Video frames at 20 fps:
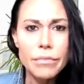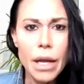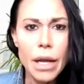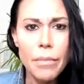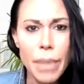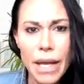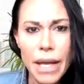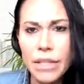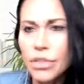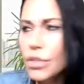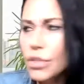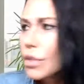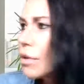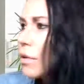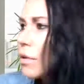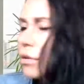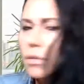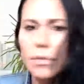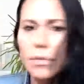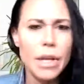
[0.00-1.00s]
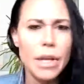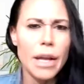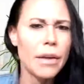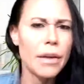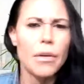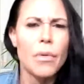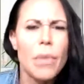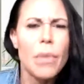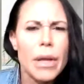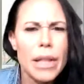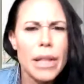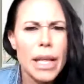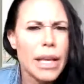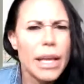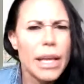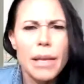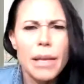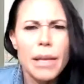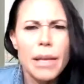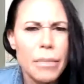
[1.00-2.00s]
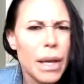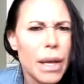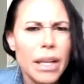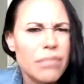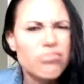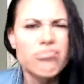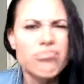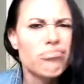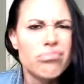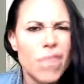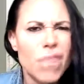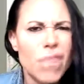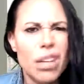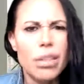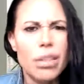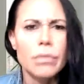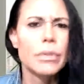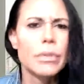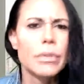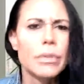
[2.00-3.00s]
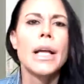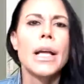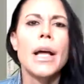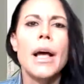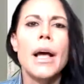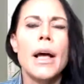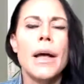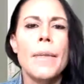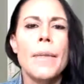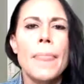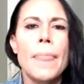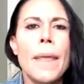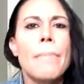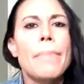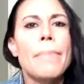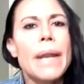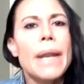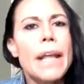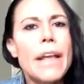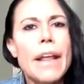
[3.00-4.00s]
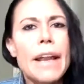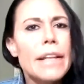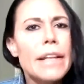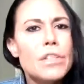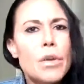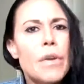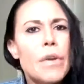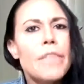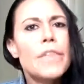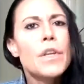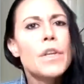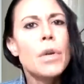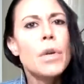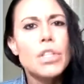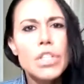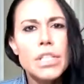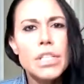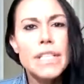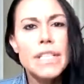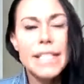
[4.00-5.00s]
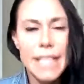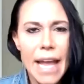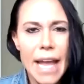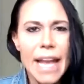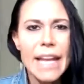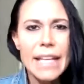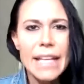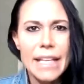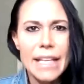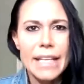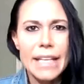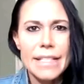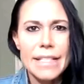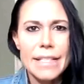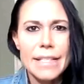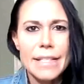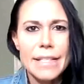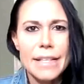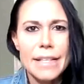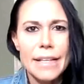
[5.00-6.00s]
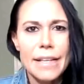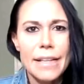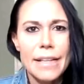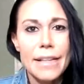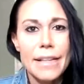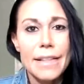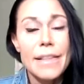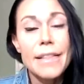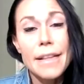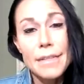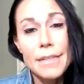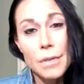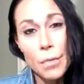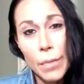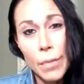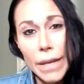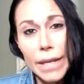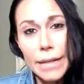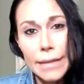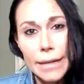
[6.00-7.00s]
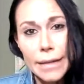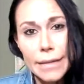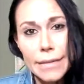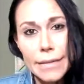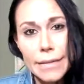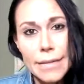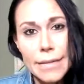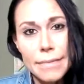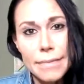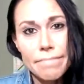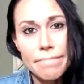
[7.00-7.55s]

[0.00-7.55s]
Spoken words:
a pencil? I don't know why that came to mind. I don't know. But so if you are just saying this, then that's a weakness.